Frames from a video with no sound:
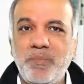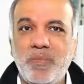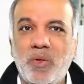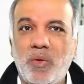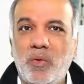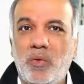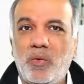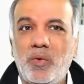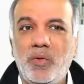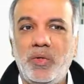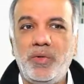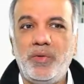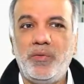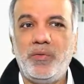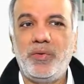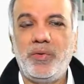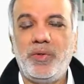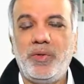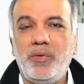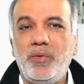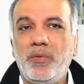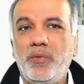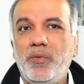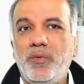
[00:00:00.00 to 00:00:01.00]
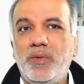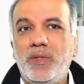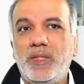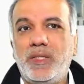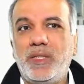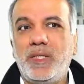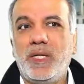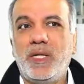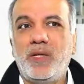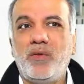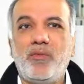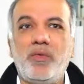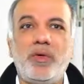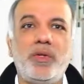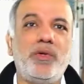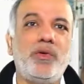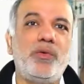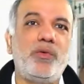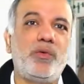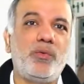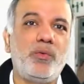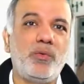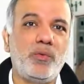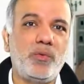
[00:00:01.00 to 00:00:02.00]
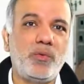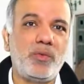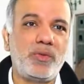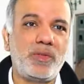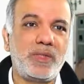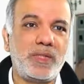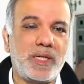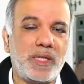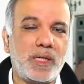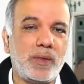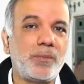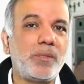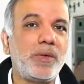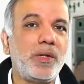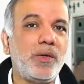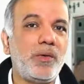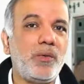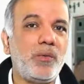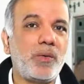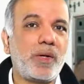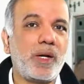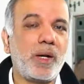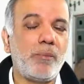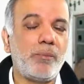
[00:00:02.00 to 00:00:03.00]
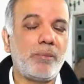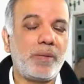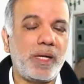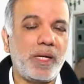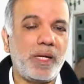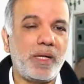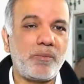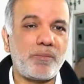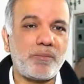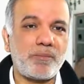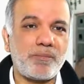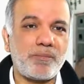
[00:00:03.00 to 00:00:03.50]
all you would do is then when you do set up a new campaign,